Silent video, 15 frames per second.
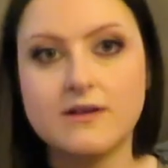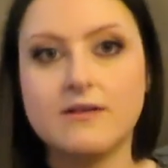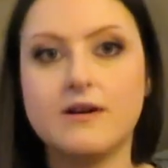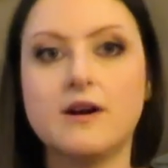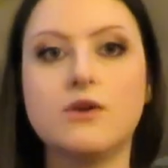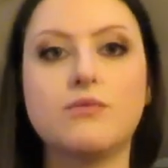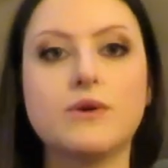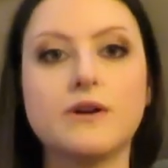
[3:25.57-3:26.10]

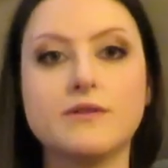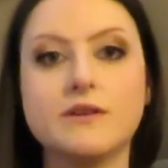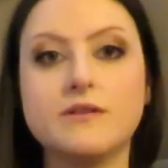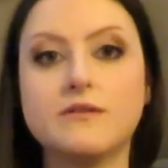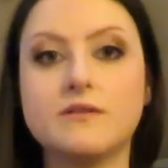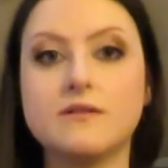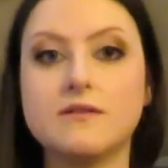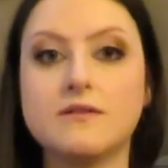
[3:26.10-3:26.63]
I'll wear
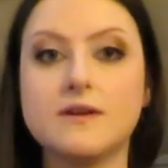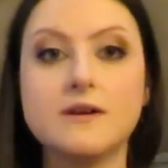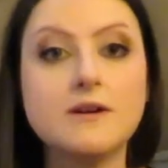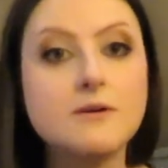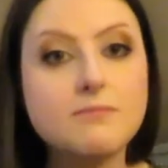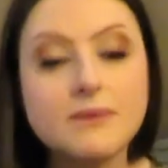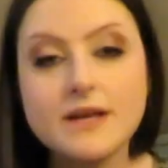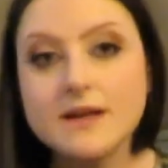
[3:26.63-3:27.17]
these to
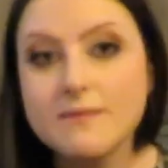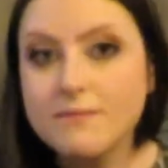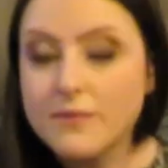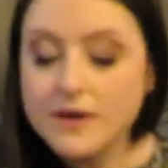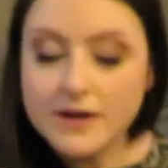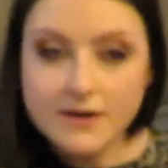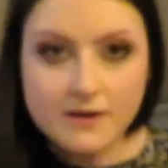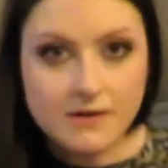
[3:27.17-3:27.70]
therapy
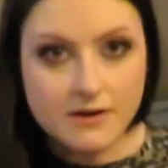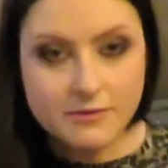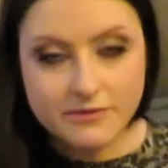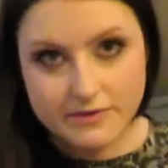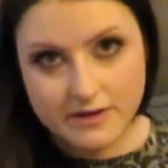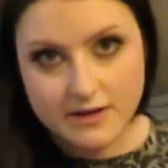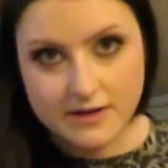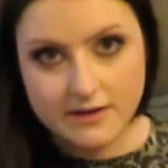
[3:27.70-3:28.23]
when I know I'm
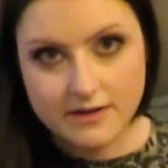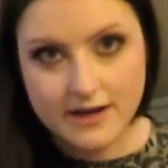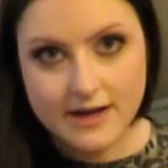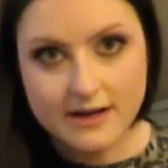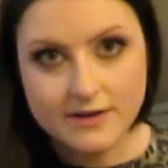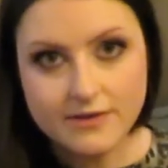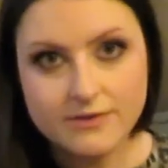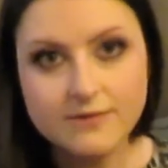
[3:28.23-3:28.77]
sitting
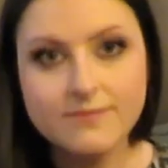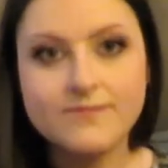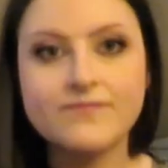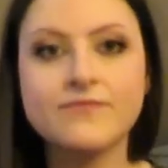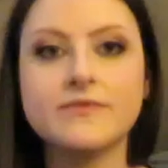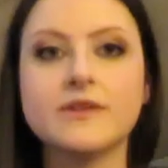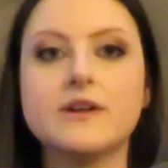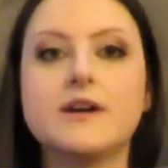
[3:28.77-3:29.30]
down
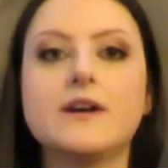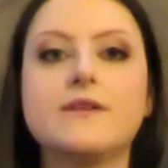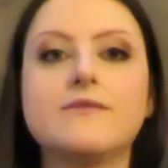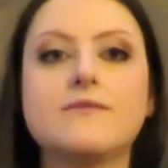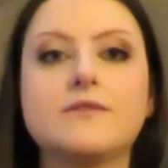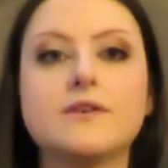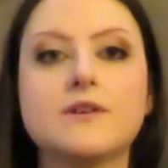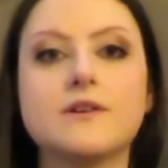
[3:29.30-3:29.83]

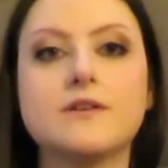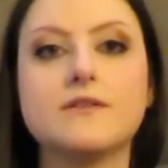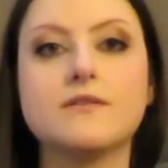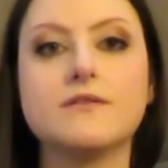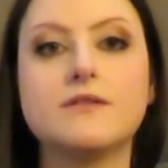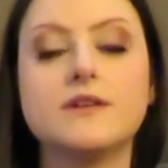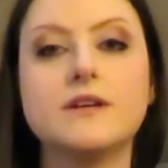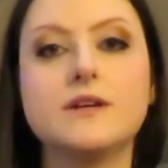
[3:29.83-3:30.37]

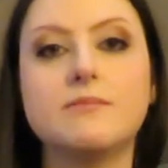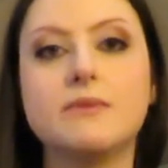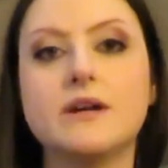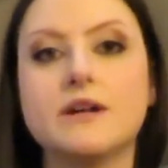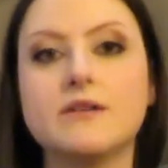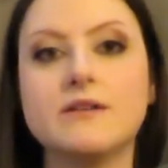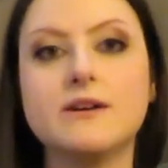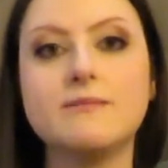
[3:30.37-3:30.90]
after the
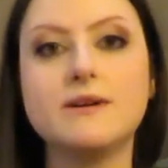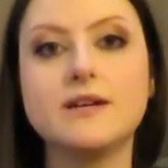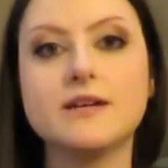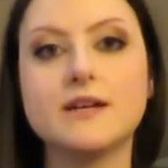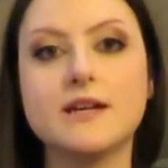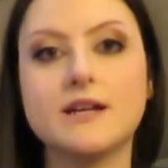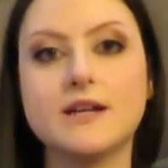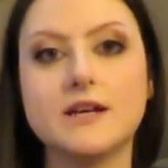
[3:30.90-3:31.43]

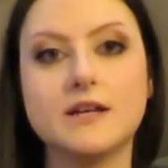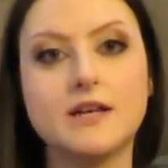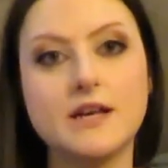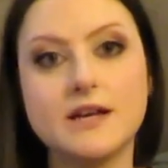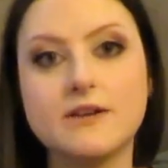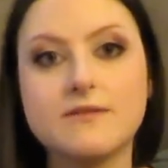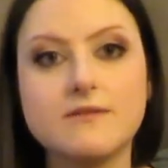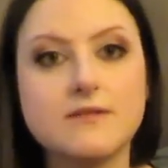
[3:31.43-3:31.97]
pandemic and I
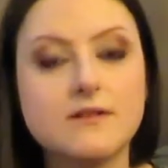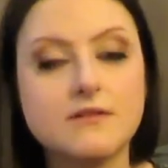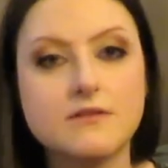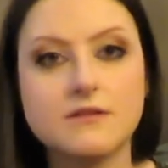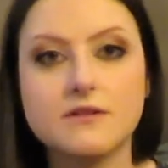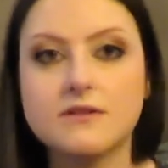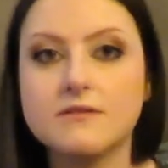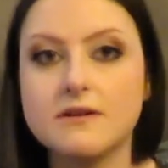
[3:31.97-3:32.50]
can do things
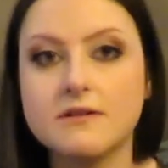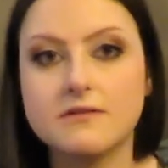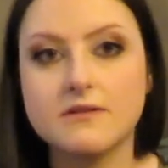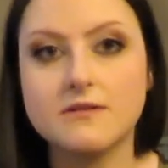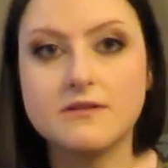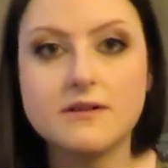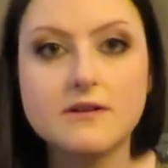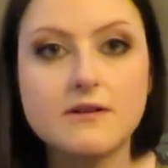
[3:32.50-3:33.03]
like go out
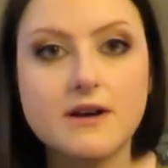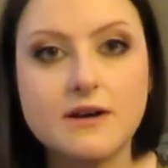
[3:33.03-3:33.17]
to dinner.